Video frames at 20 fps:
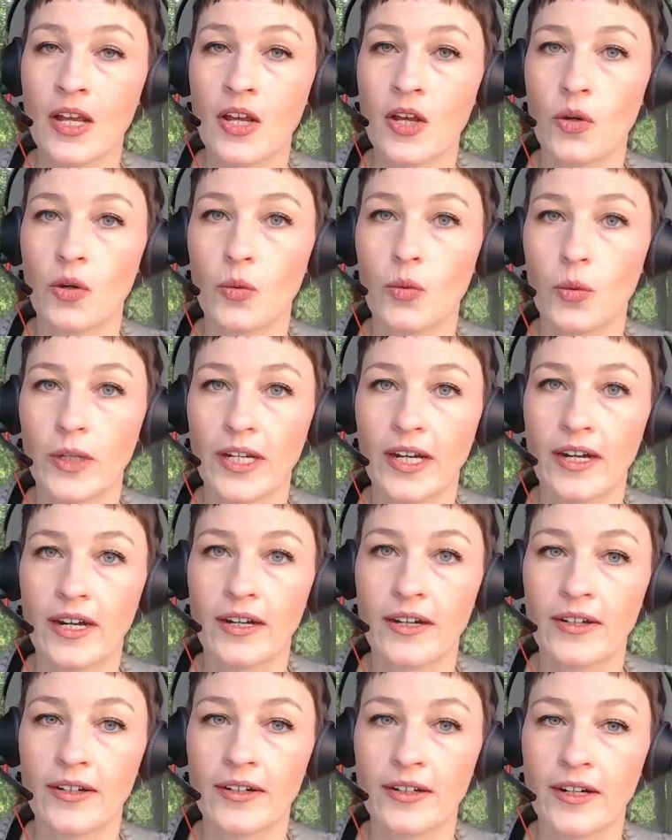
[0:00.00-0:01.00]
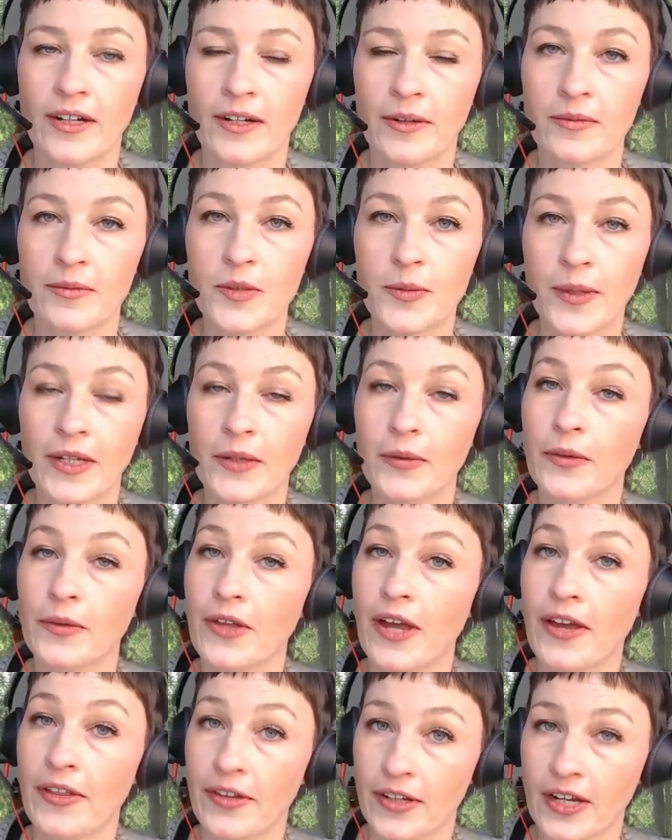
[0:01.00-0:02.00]
We are speaking with
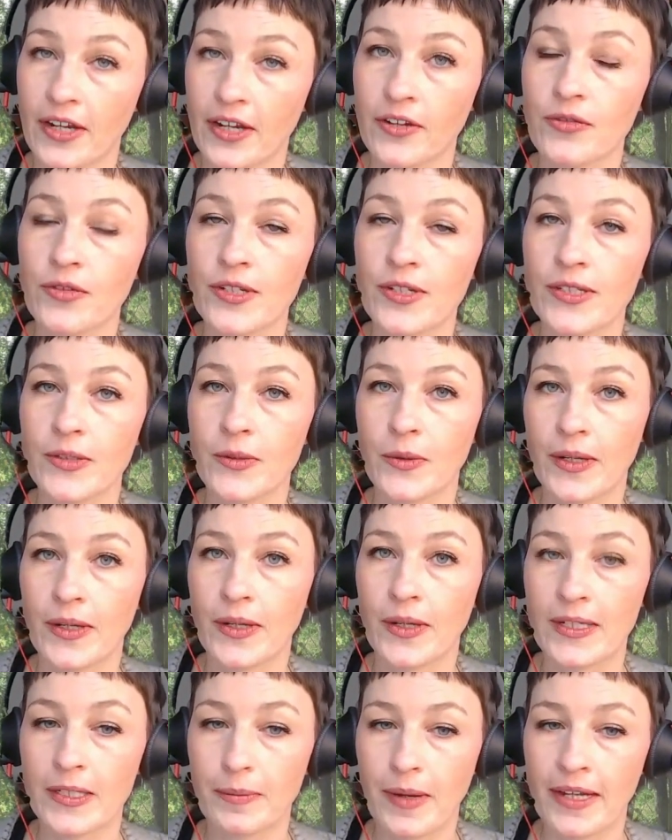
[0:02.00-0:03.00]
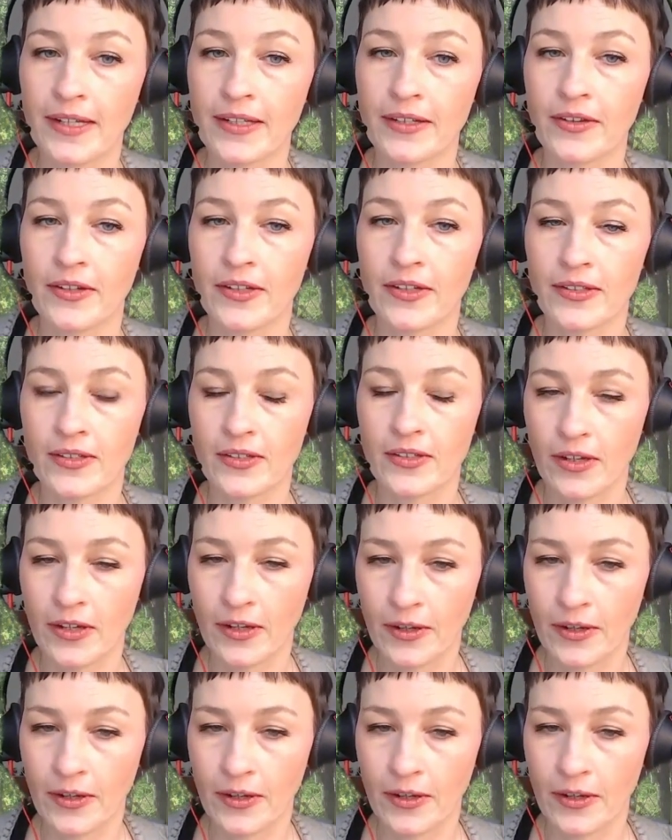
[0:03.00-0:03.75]
other countries to expand this